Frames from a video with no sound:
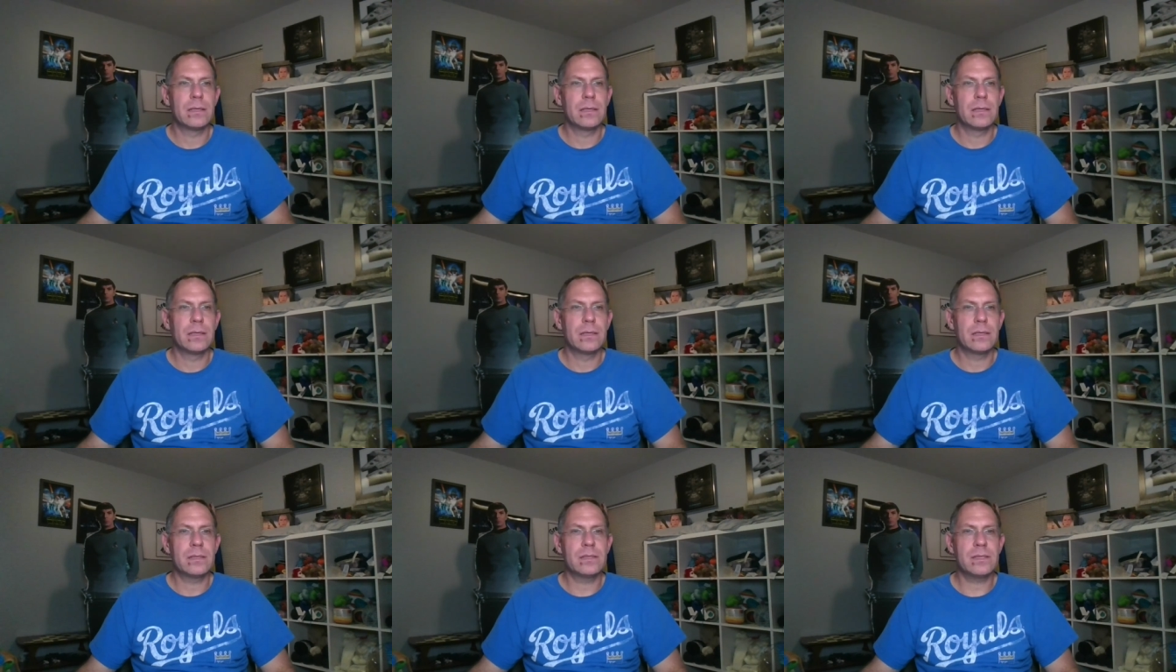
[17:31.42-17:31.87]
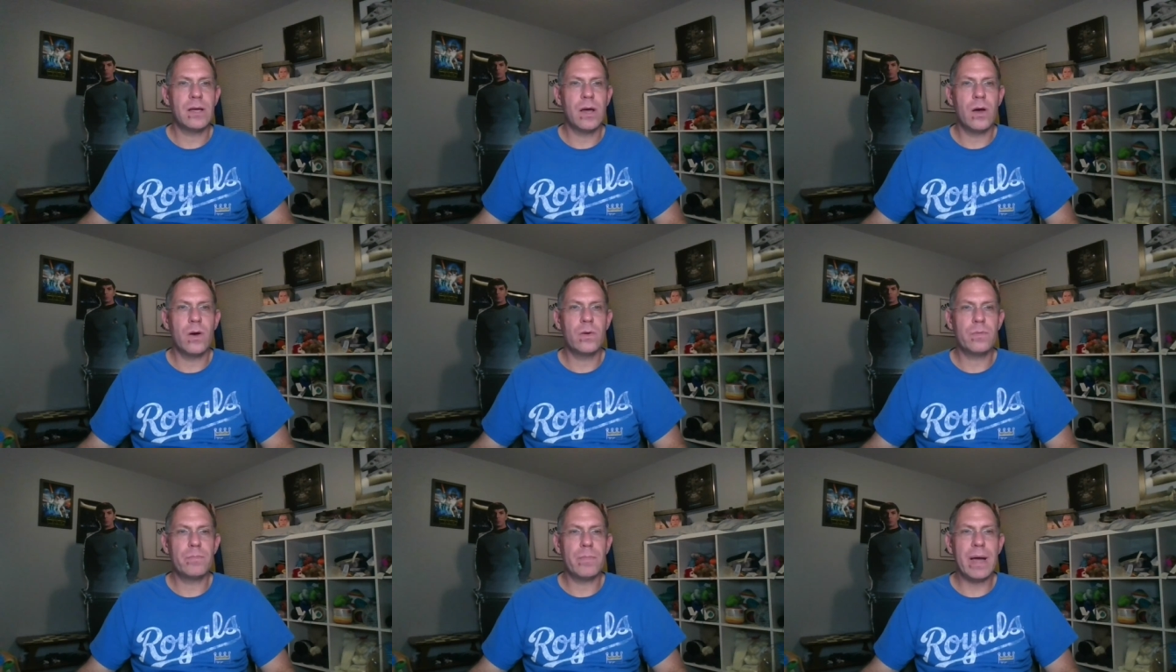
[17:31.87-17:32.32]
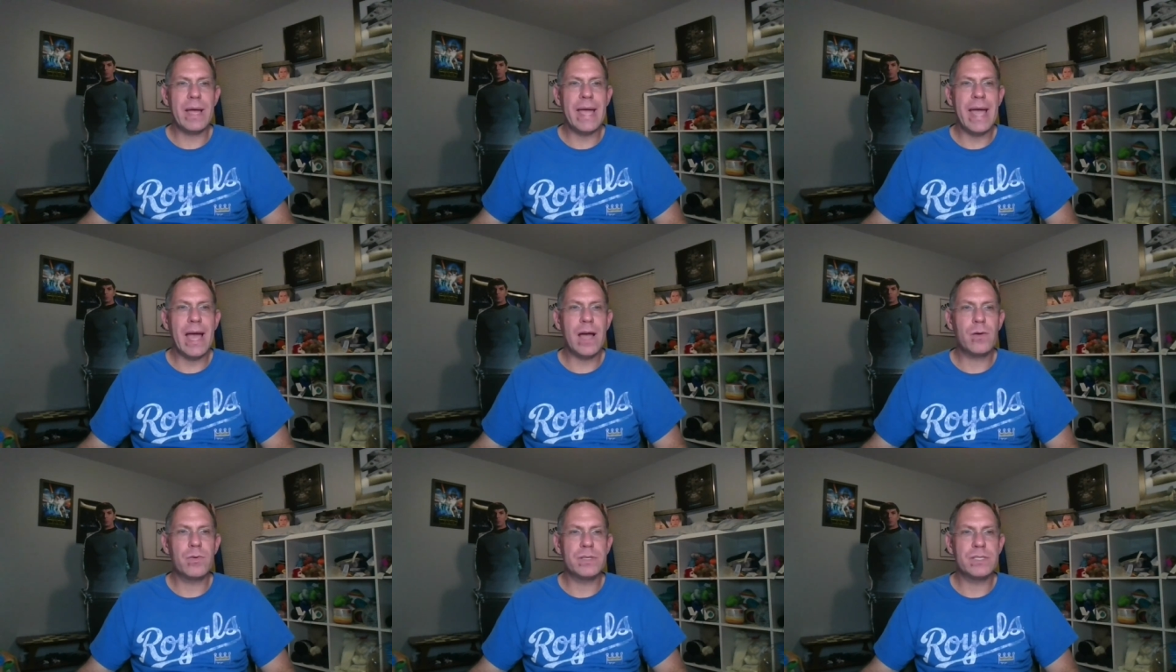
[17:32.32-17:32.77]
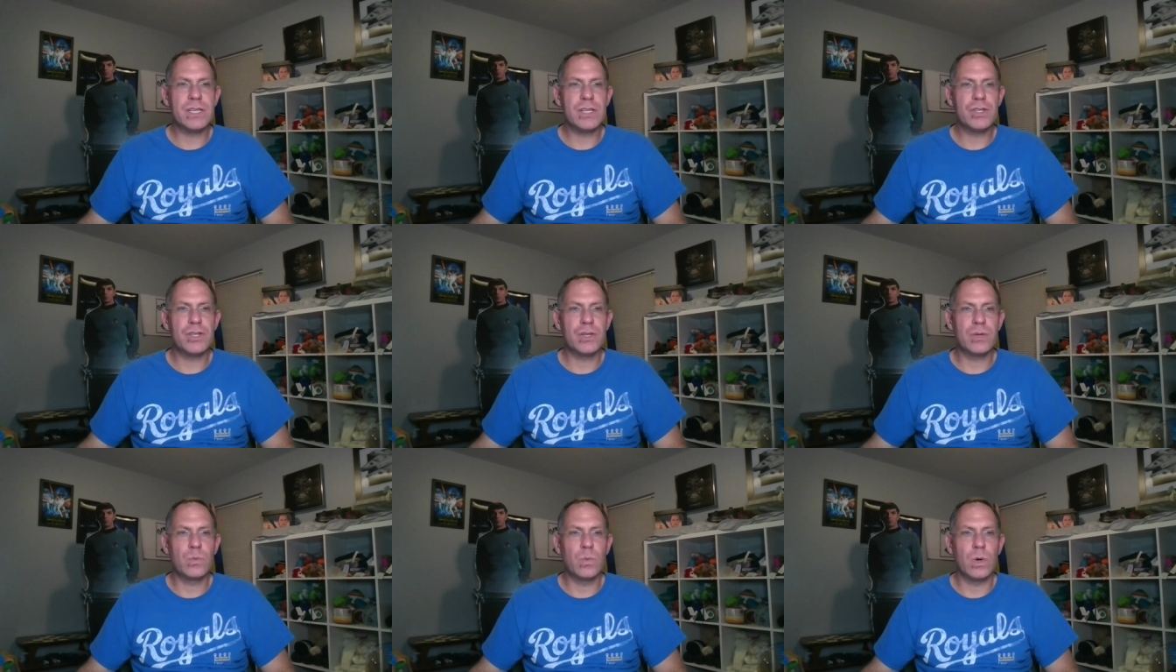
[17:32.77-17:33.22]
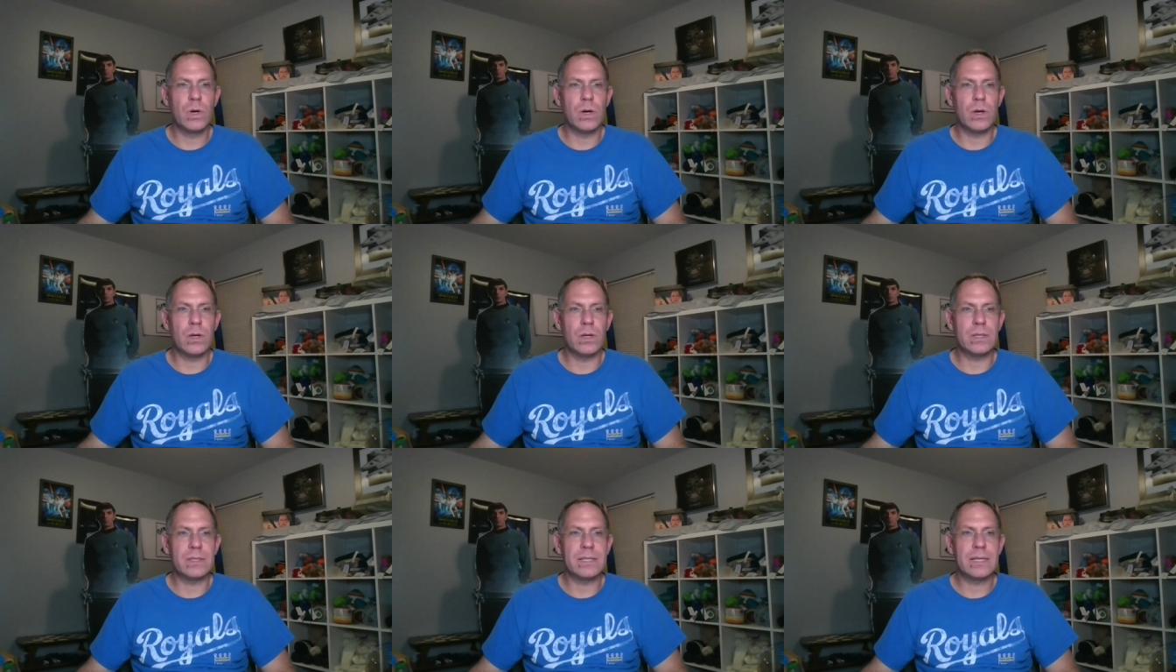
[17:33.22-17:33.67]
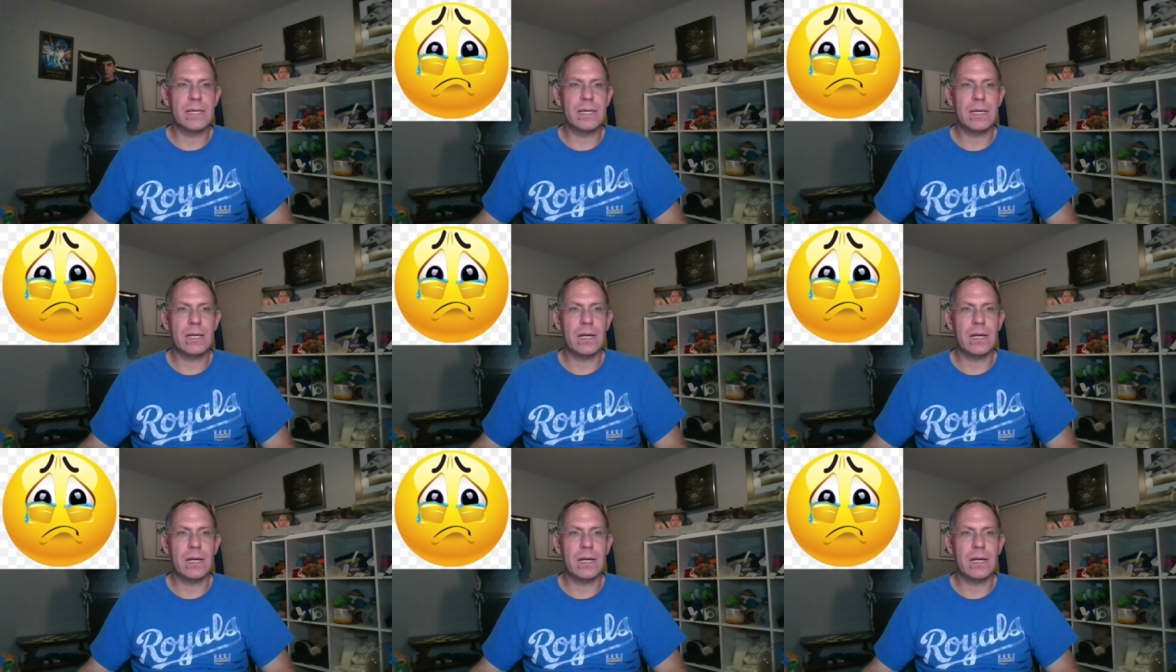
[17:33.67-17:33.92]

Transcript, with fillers: So my acquisition world.